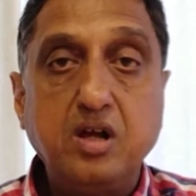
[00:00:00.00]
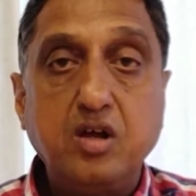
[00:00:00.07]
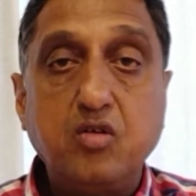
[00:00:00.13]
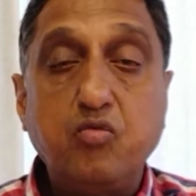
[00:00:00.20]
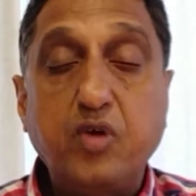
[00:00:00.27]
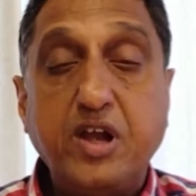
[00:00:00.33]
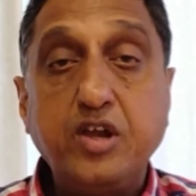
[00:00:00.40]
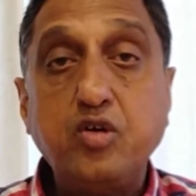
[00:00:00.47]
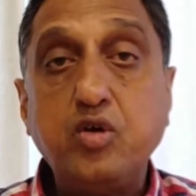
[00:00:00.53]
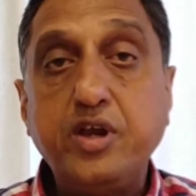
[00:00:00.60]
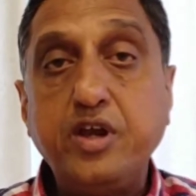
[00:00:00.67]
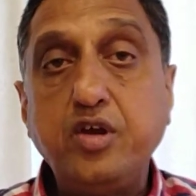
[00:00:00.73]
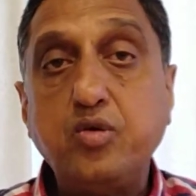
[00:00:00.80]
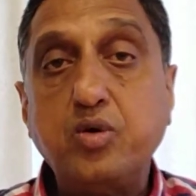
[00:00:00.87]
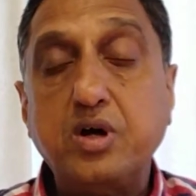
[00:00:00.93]
When you
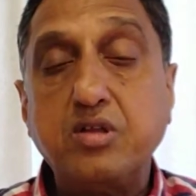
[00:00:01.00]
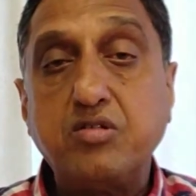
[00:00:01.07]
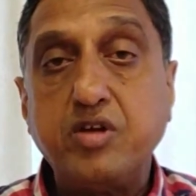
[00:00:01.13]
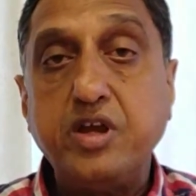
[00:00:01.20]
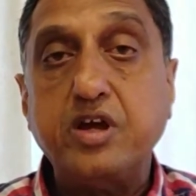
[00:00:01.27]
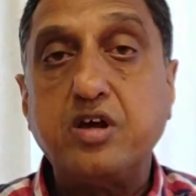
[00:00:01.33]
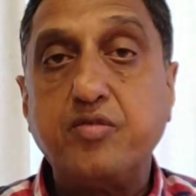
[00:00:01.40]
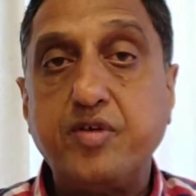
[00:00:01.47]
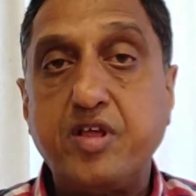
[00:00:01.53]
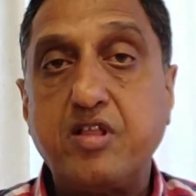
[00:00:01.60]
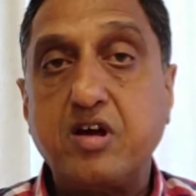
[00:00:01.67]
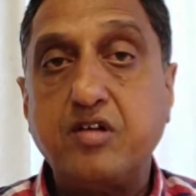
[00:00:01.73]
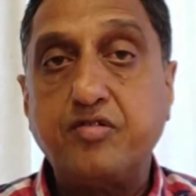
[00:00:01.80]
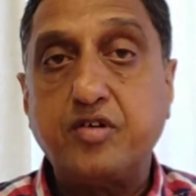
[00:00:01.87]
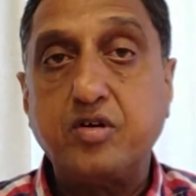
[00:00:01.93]
renew a 3-year
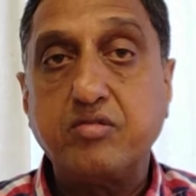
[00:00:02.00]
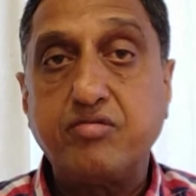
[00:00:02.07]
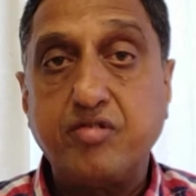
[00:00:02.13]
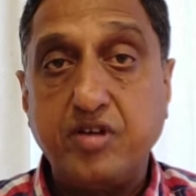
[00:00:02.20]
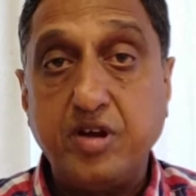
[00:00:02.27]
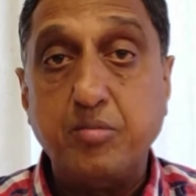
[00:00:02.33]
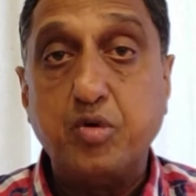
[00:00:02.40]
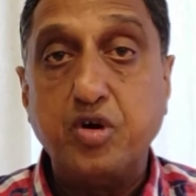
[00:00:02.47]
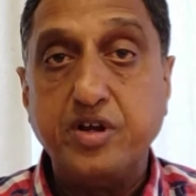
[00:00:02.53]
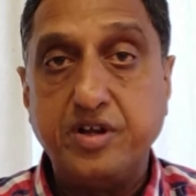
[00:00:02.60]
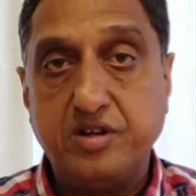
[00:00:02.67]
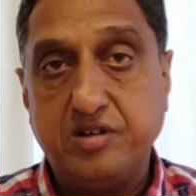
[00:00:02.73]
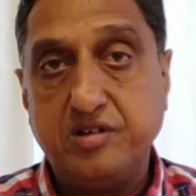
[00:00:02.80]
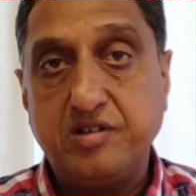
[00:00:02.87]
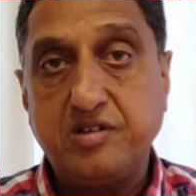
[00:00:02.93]
visa for 3 more
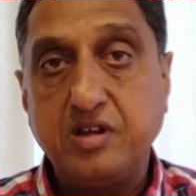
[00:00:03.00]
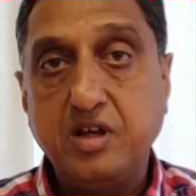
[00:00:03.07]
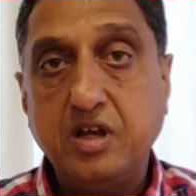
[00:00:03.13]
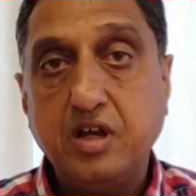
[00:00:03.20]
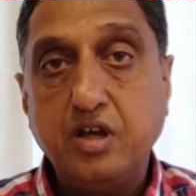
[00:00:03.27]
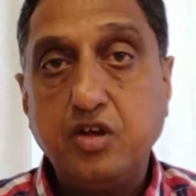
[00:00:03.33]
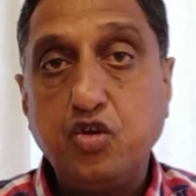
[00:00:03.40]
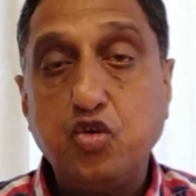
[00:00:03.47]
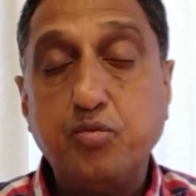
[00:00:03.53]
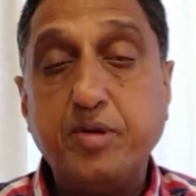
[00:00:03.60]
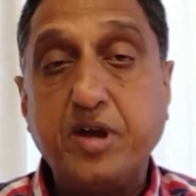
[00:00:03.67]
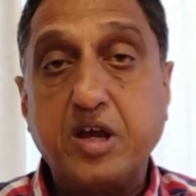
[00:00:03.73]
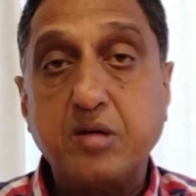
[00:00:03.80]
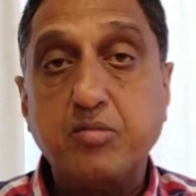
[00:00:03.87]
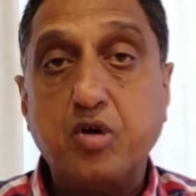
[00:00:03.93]
years, you
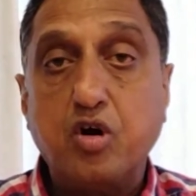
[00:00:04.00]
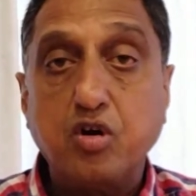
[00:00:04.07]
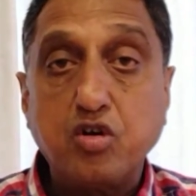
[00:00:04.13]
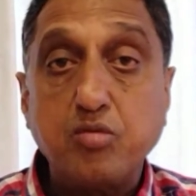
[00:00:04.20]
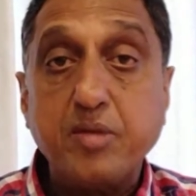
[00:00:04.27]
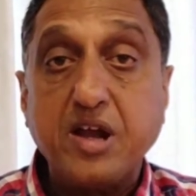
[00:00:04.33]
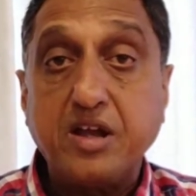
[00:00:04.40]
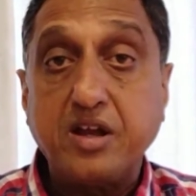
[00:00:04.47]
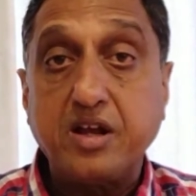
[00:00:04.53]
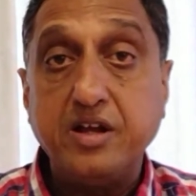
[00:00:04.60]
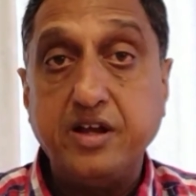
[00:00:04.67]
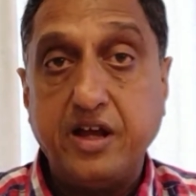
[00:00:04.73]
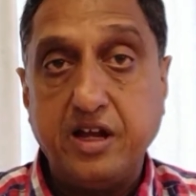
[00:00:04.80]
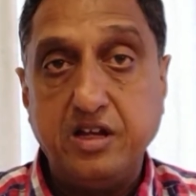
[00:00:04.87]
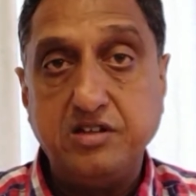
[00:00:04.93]
become
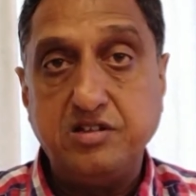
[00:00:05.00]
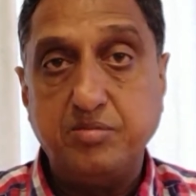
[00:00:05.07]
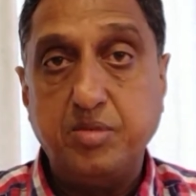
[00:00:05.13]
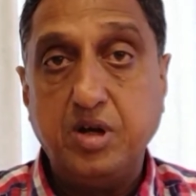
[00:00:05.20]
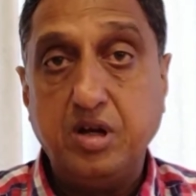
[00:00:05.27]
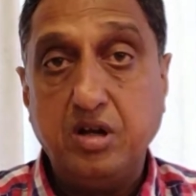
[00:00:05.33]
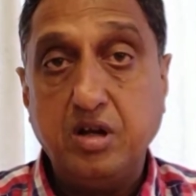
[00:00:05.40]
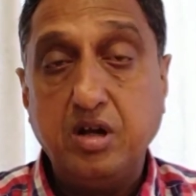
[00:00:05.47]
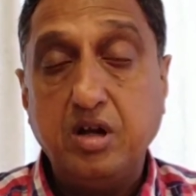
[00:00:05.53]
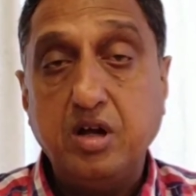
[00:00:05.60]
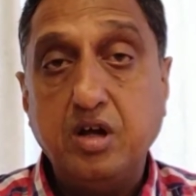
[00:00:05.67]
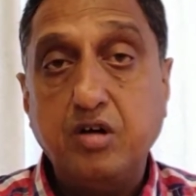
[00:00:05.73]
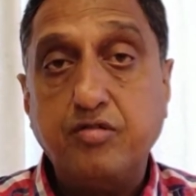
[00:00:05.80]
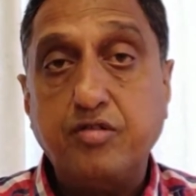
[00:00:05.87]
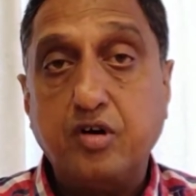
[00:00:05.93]
automatically eligible
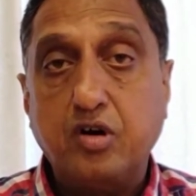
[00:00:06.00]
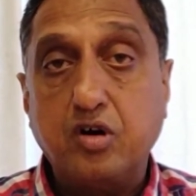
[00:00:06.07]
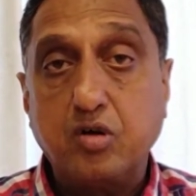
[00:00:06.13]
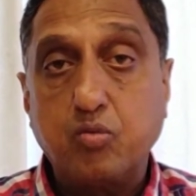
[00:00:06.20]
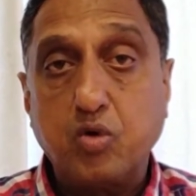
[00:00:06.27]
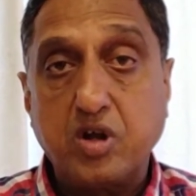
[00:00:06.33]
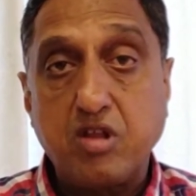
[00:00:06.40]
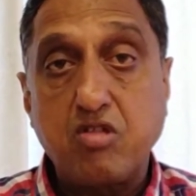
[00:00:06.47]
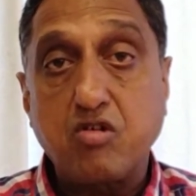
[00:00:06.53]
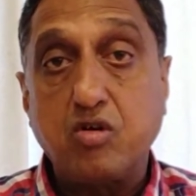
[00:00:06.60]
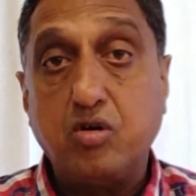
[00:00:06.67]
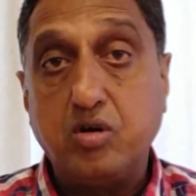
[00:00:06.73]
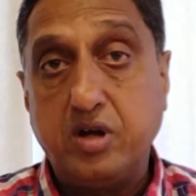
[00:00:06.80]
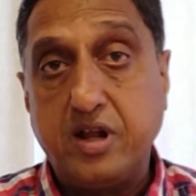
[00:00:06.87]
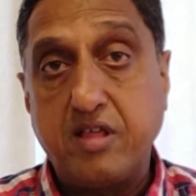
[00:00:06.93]
for what is
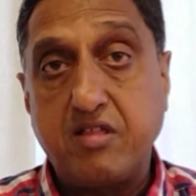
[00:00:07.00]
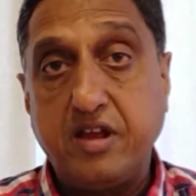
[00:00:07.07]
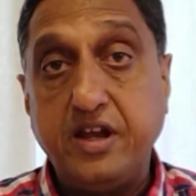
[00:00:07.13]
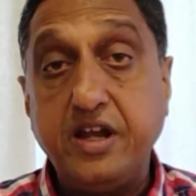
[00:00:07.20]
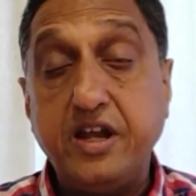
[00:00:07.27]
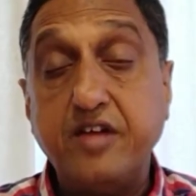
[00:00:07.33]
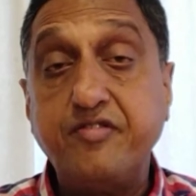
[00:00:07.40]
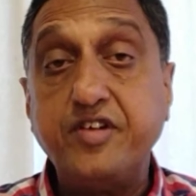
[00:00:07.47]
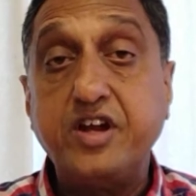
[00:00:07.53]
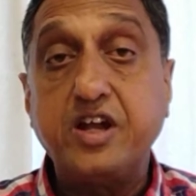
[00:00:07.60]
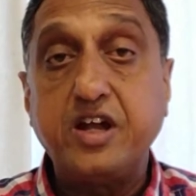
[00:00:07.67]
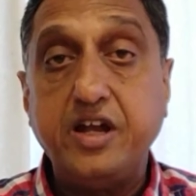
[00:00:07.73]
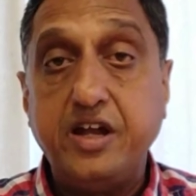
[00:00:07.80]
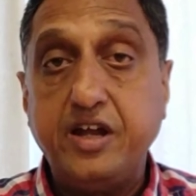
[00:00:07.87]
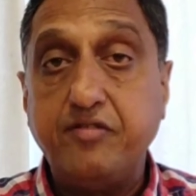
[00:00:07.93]
called as
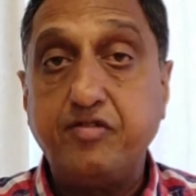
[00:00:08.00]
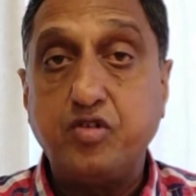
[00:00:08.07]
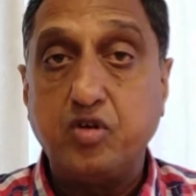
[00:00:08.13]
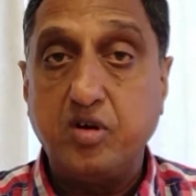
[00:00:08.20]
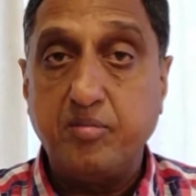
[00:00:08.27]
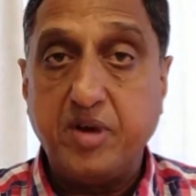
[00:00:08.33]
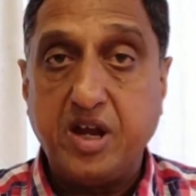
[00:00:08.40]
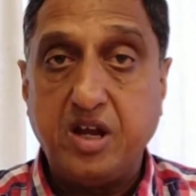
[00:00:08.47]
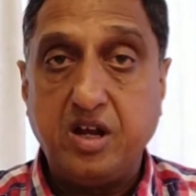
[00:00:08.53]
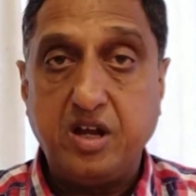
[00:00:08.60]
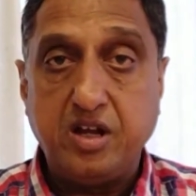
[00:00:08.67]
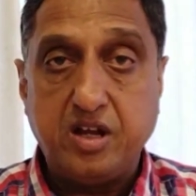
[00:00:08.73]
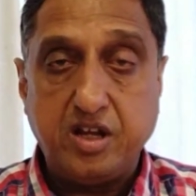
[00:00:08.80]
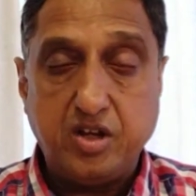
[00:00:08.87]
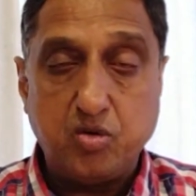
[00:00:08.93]
indefinite leave to remain
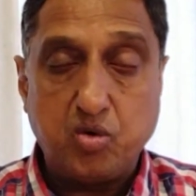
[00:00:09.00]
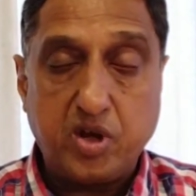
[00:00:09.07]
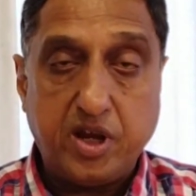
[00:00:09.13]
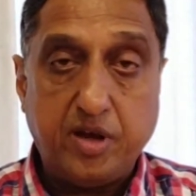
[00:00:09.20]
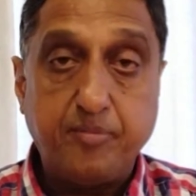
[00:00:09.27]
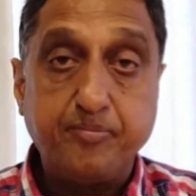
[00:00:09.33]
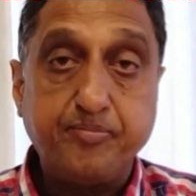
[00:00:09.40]
in the UK.